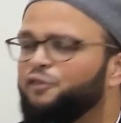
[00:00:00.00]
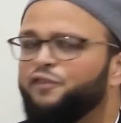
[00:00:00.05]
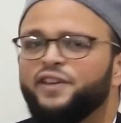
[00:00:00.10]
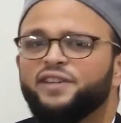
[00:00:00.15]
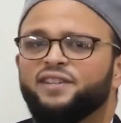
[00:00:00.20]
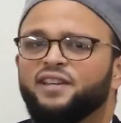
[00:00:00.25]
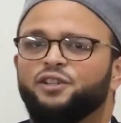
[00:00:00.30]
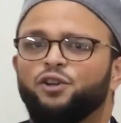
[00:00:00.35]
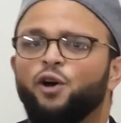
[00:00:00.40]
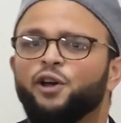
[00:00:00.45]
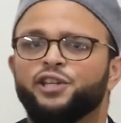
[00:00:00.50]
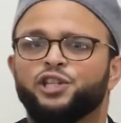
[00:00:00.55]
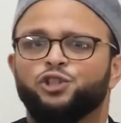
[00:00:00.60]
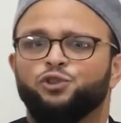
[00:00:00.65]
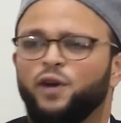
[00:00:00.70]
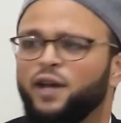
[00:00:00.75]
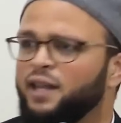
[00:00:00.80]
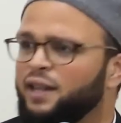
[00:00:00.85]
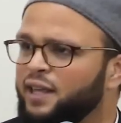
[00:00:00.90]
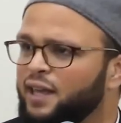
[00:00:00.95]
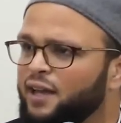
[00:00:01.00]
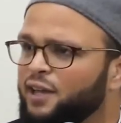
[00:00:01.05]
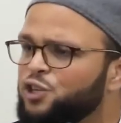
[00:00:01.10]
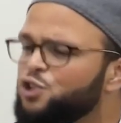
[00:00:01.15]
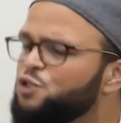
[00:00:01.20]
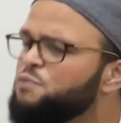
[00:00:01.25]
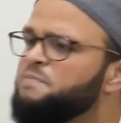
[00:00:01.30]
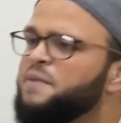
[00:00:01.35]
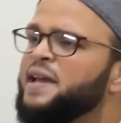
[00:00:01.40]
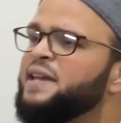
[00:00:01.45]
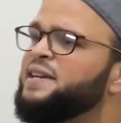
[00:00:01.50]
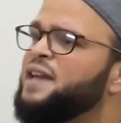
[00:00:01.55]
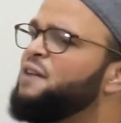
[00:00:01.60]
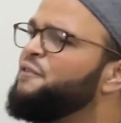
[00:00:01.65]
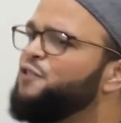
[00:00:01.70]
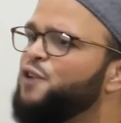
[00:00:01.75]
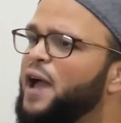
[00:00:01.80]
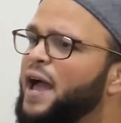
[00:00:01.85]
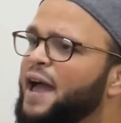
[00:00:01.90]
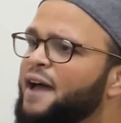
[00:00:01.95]
to visit Australia. You may
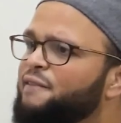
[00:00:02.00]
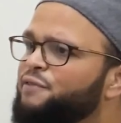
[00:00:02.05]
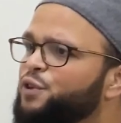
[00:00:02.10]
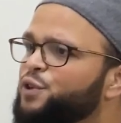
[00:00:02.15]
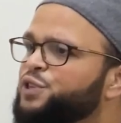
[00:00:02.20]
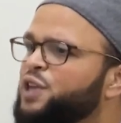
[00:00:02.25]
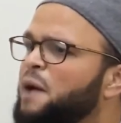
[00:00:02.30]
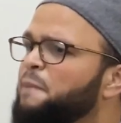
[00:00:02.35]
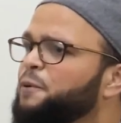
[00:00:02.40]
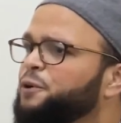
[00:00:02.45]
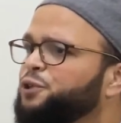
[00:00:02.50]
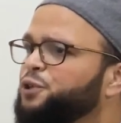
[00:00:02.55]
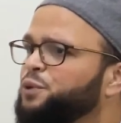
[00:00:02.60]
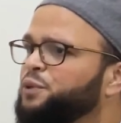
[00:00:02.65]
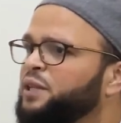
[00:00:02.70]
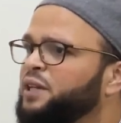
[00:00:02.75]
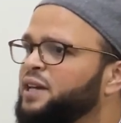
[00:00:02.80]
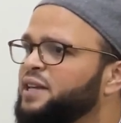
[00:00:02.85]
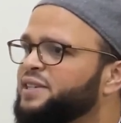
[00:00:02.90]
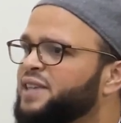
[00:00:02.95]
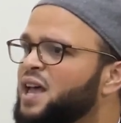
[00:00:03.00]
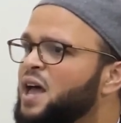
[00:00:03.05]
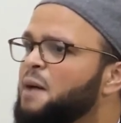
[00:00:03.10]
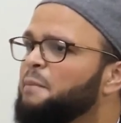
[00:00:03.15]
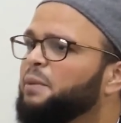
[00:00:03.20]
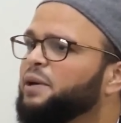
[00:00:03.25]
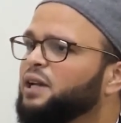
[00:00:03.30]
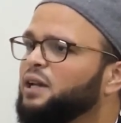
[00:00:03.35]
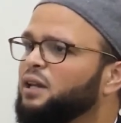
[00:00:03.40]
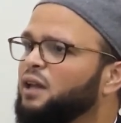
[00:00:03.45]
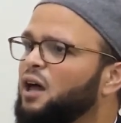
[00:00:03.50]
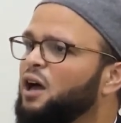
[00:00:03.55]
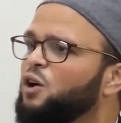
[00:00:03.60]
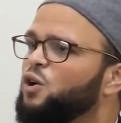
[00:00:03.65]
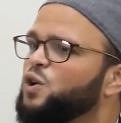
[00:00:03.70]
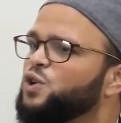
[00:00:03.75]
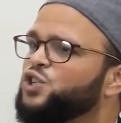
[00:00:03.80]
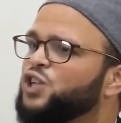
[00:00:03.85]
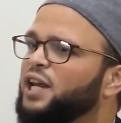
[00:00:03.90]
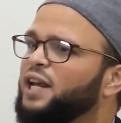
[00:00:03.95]
never have those opportunities, but
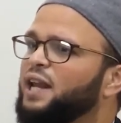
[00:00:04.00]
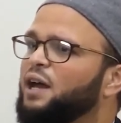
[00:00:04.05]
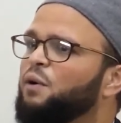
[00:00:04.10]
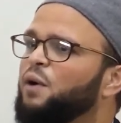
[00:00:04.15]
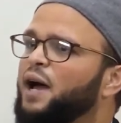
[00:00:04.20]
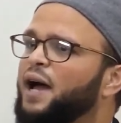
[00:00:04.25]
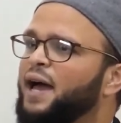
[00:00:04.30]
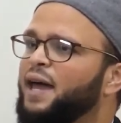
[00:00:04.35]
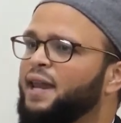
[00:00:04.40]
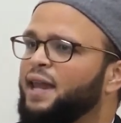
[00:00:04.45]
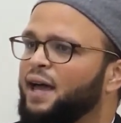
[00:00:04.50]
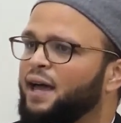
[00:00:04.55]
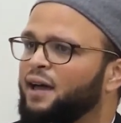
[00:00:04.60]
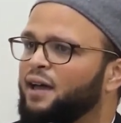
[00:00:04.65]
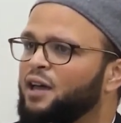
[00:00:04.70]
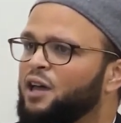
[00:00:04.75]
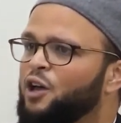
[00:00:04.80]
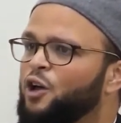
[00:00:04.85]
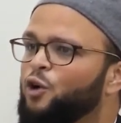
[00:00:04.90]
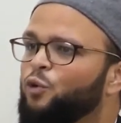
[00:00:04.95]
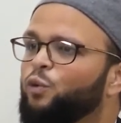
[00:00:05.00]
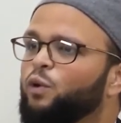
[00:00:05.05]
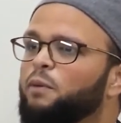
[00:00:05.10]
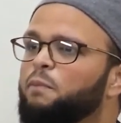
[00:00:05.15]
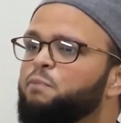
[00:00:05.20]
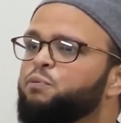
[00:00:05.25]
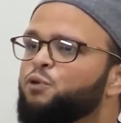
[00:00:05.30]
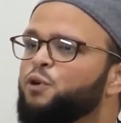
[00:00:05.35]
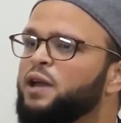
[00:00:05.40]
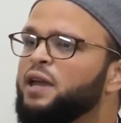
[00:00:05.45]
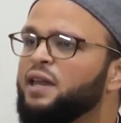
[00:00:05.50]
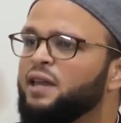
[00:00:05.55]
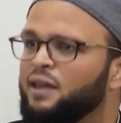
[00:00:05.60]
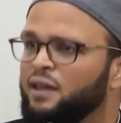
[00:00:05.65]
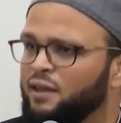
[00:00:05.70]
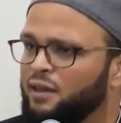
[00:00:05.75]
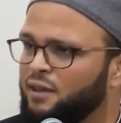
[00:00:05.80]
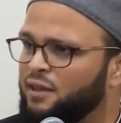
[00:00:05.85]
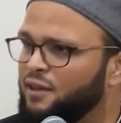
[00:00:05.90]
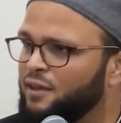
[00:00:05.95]
Allahu Jalla wa Ala will
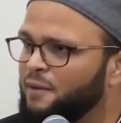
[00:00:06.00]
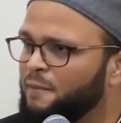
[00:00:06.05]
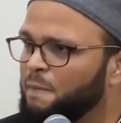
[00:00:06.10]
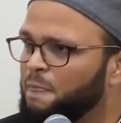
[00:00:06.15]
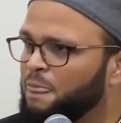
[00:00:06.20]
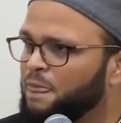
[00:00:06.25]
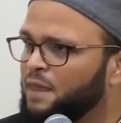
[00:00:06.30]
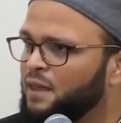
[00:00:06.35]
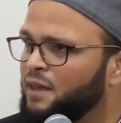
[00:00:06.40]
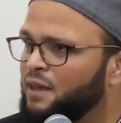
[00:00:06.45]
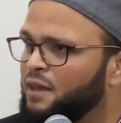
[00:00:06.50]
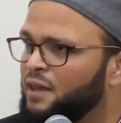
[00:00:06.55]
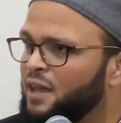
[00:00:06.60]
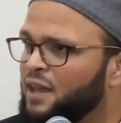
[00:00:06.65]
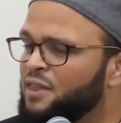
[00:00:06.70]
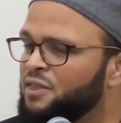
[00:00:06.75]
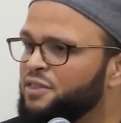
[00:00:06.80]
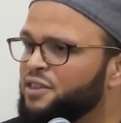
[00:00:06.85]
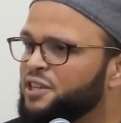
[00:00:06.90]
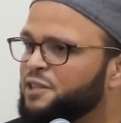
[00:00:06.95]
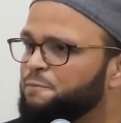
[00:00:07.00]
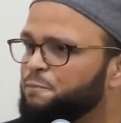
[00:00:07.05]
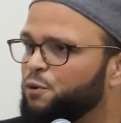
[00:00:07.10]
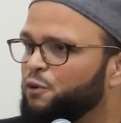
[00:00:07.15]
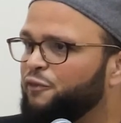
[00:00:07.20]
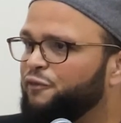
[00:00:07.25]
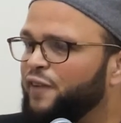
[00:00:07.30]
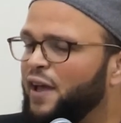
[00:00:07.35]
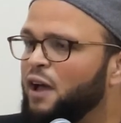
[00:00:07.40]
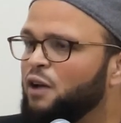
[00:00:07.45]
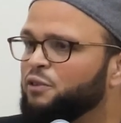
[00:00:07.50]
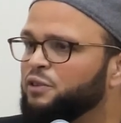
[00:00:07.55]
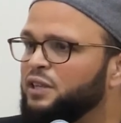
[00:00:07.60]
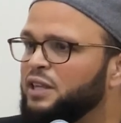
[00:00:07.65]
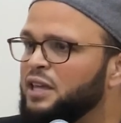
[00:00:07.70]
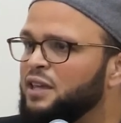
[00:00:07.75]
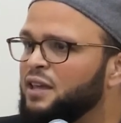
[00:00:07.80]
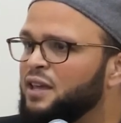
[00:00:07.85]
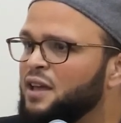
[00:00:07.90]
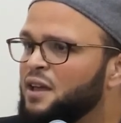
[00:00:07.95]
bring in this
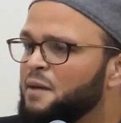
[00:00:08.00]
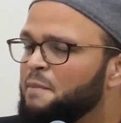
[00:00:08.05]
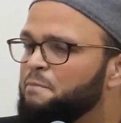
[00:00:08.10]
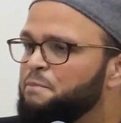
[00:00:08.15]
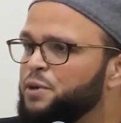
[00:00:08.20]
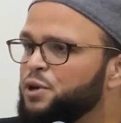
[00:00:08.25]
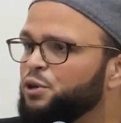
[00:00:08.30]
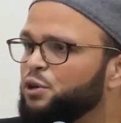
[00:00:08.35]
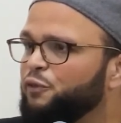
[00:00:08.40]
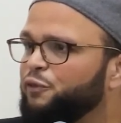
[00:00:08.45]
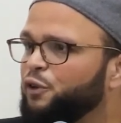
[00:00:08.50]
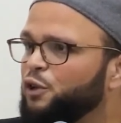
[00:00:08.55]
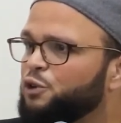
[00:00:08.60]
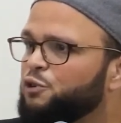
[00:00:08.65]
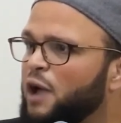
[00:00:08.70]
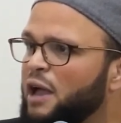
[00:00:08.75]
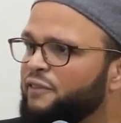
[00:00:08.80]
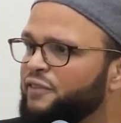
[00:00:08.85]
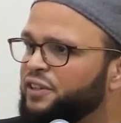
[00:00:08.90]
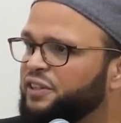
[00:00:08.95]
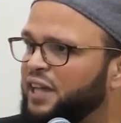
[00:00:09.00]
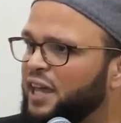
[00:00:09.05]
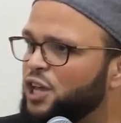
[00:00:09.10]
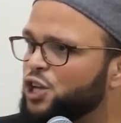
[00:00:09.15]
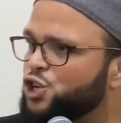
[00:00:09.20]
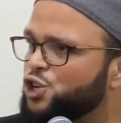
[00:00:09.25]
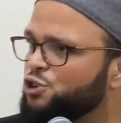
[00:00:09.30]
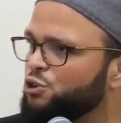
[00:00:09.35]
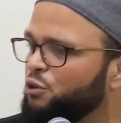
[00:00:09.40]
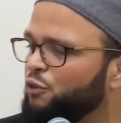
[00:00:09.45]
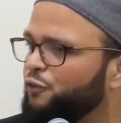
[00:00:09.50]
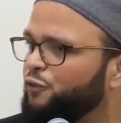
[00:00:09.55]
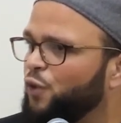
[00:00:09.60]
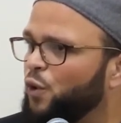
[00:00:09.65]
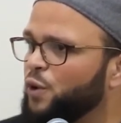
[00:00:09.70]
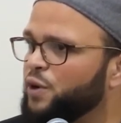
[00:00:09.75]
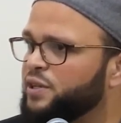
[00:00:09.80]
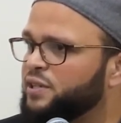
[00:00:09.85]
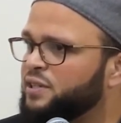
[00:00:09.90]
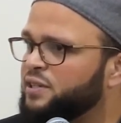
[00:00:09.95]
profoundly beautiful gravitational
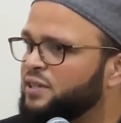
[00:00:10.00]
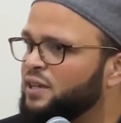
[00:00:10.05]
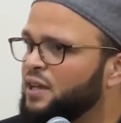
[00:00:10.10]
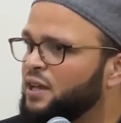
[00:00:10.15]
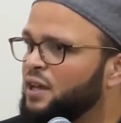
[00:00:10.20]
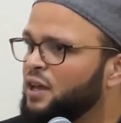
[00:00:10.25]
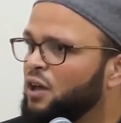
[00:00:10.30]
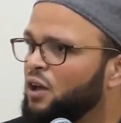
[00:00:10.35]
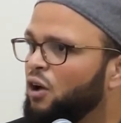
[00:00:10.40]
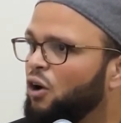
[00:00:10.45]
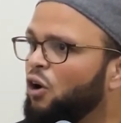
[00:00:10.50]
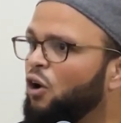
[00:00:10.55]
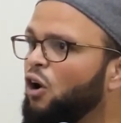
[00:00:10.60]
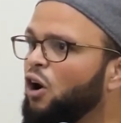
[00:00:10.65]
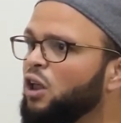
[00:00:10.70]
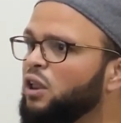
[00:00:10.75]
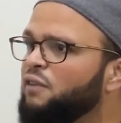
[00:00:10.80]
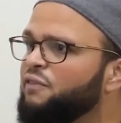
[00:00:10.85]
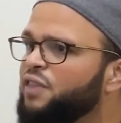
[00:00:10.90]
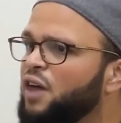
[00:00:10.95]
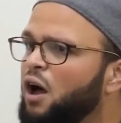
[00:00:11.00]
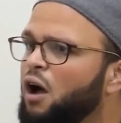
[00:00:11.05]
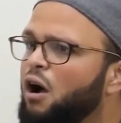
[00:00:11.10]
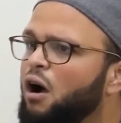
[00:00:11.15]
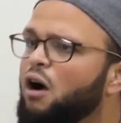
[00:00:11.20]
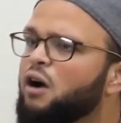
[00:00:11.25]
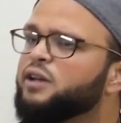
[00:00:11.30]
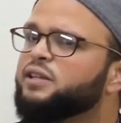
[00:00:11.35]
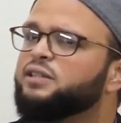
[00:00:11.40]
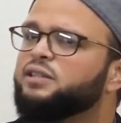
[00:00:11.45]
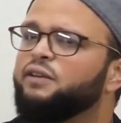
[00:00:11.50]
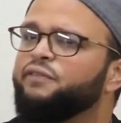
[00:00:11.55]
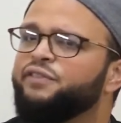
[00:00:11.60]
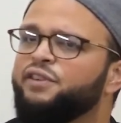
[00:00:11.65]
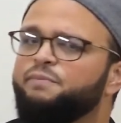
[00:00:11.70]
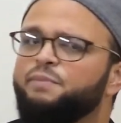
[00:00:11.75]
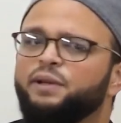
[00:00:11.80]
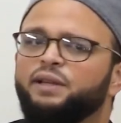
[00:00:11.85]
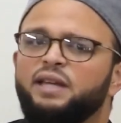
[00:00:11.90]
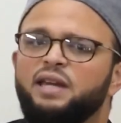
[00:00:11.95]
force all of the hearts
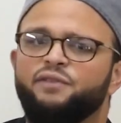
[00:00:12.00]
of the